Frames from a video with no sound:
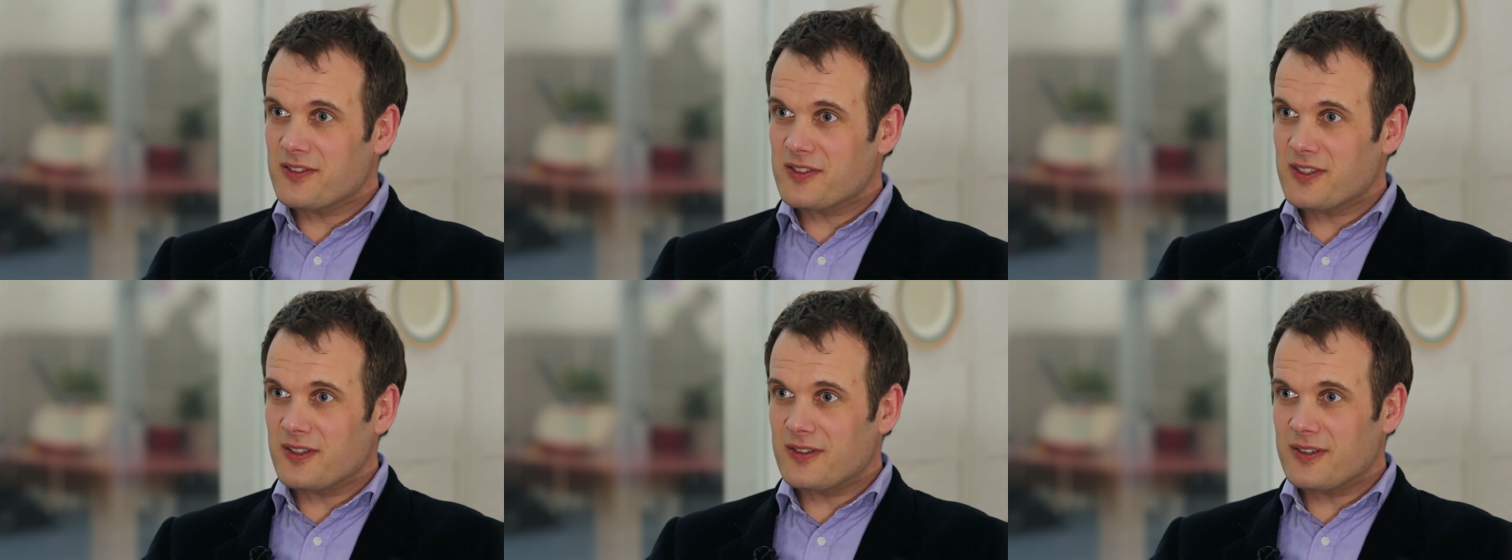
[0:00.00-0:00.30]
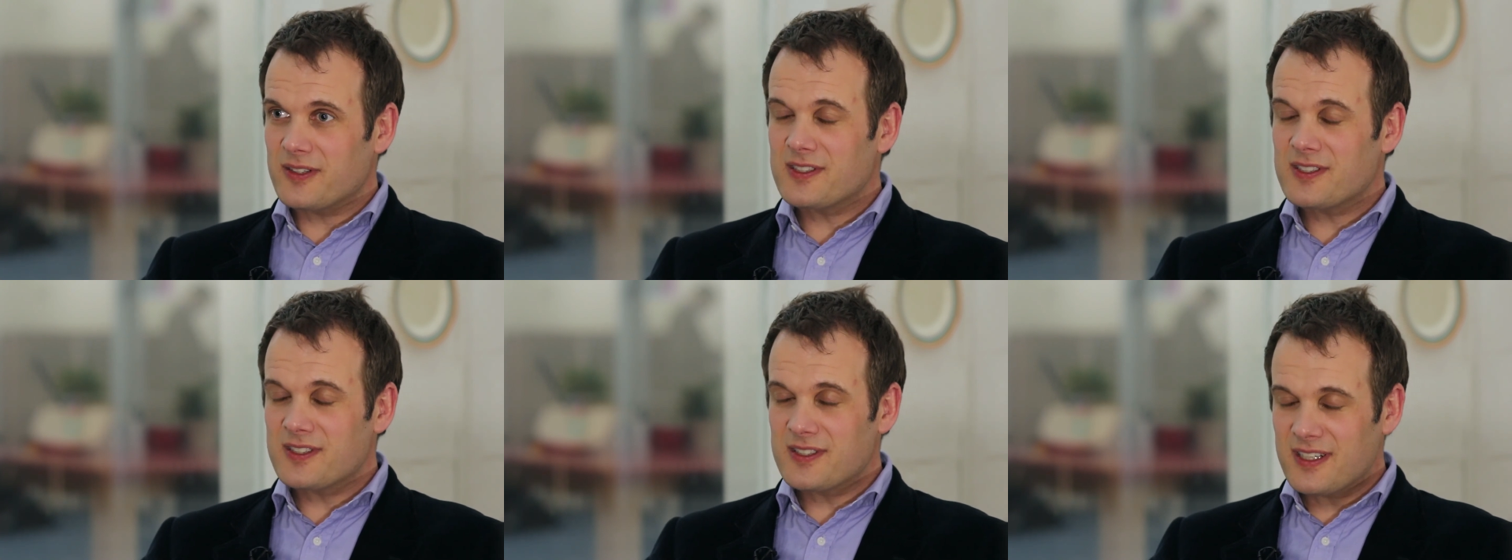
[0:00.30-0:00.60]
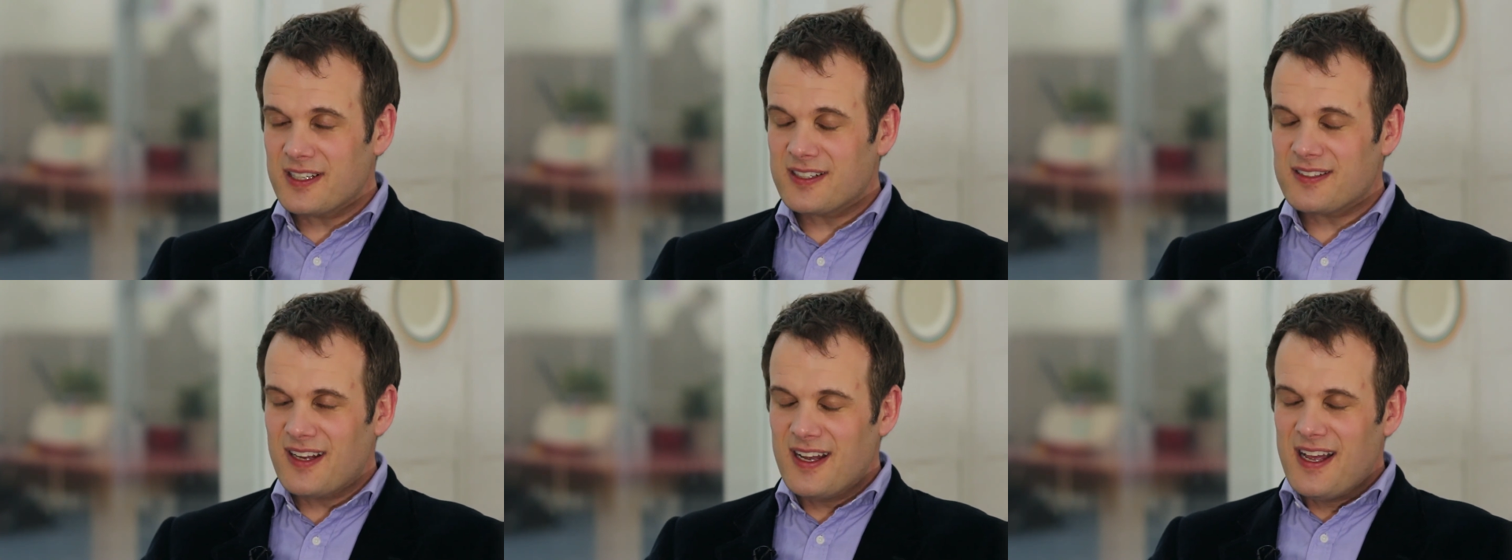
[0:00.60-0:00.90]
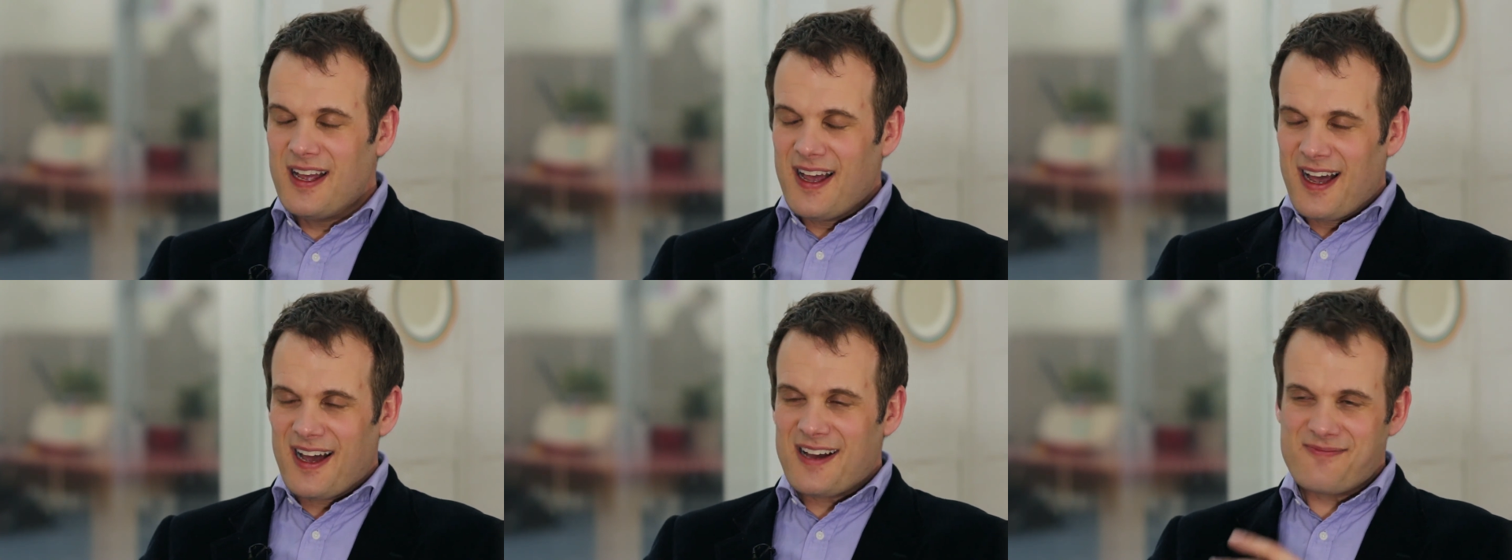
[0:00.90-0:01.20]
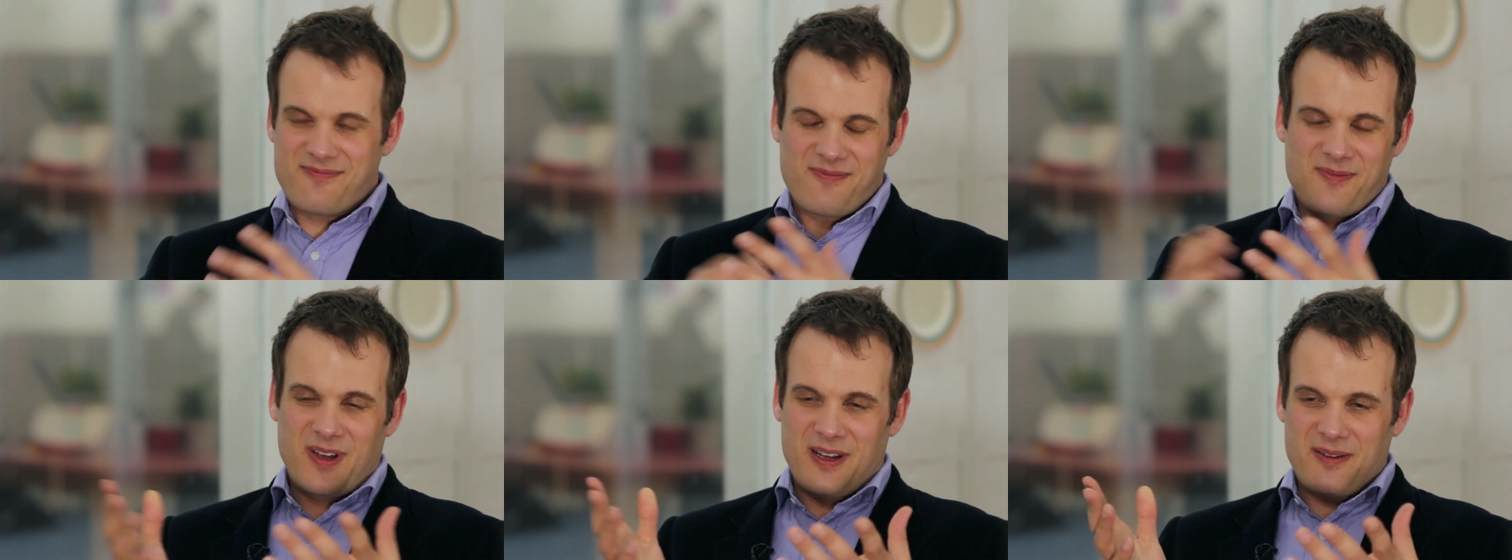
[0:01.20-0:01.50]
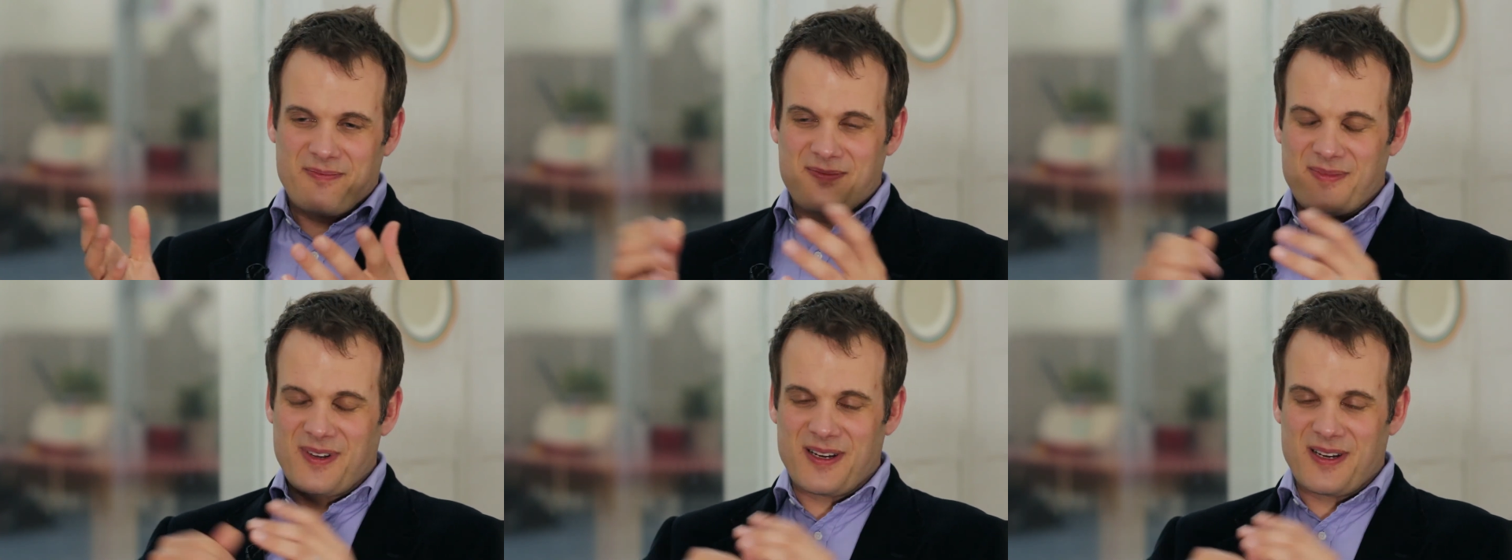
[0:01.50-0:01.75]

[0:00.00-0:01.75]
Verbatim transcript: So it's, it, I,